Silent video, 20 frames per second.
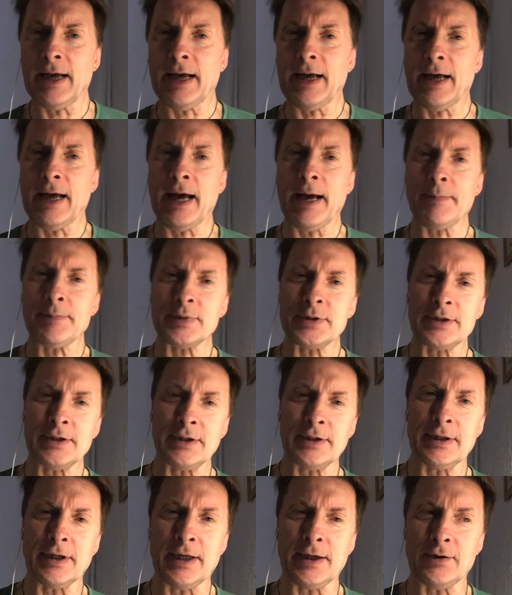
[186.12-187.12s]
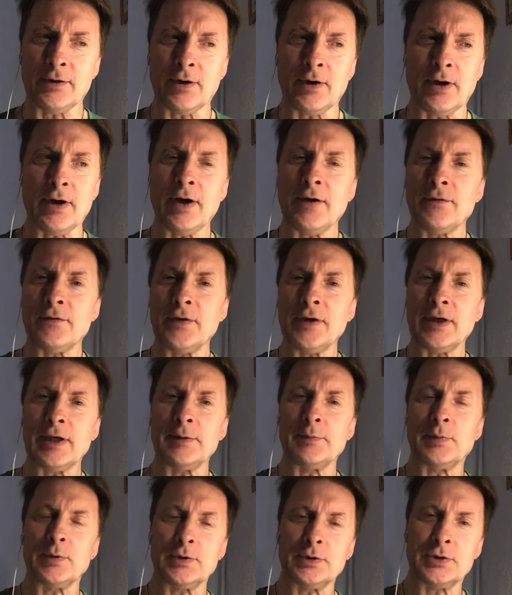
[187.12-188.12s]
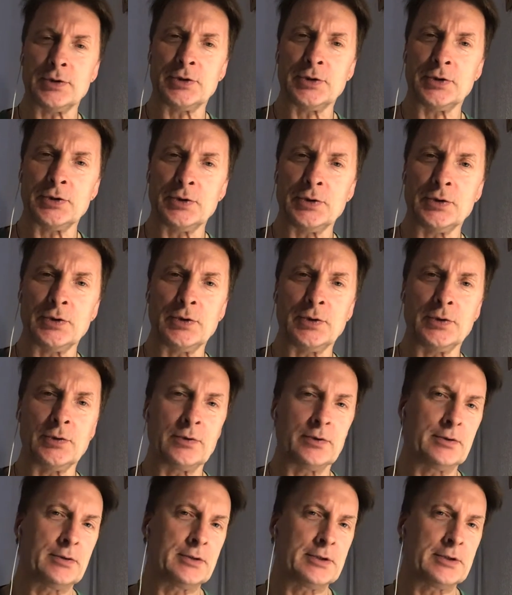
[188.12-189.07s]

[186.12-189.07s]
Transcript: apps that there are available to